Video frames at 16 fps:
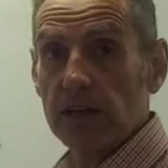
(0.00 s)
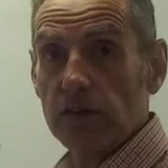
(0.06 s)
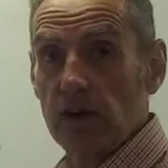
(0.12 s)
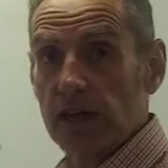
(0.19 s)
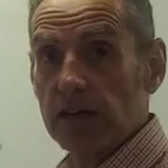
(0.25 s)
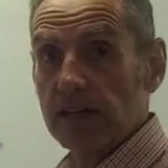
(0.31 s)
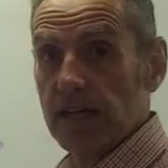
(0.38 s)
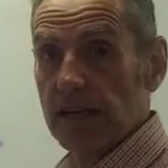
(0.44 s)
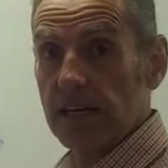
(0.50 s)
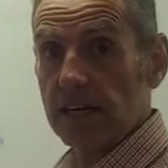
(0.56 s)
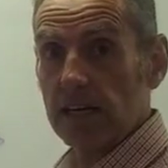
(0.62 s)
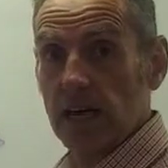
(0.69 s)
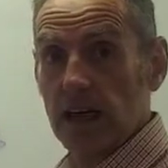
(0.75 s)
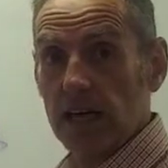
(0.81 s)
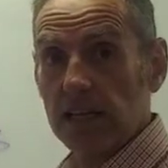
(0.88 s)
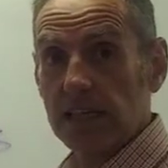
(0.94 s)
the trustee
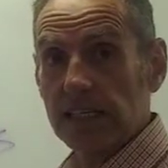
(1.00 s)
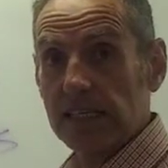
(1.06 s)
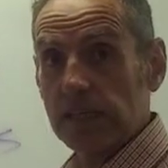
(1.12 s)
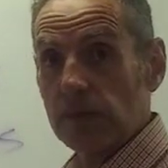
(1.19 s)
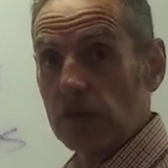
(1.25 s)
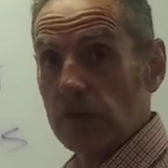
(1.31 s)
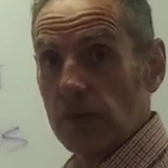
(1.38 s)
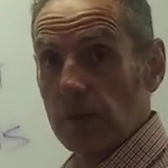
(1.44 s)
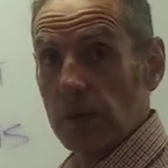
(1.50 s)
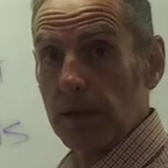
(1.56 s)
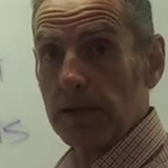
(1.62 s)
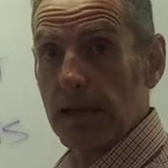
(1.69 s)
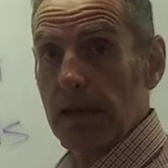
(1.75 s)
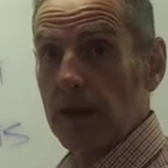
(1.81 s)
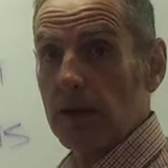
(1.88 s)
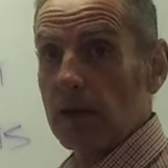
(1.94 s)
decided to distribute
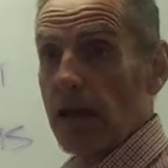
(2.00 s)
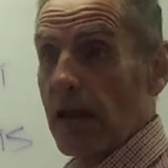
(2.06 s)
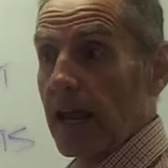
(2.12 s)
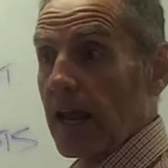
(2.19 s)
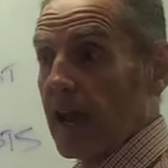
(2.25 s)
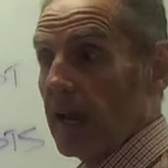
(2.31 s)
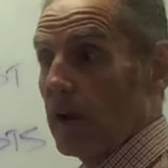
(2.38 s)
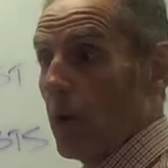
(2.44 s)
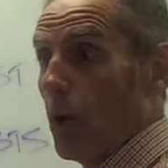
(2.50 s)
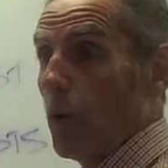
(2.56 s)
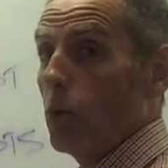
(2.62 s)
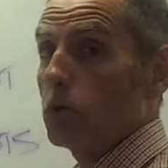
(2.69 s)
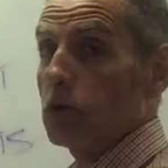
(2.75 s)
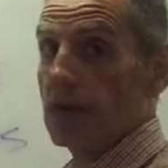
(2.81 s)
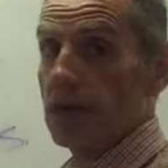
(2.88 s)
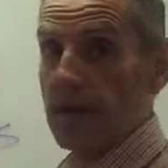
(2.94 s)
that
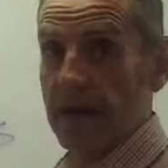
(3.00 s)
all to the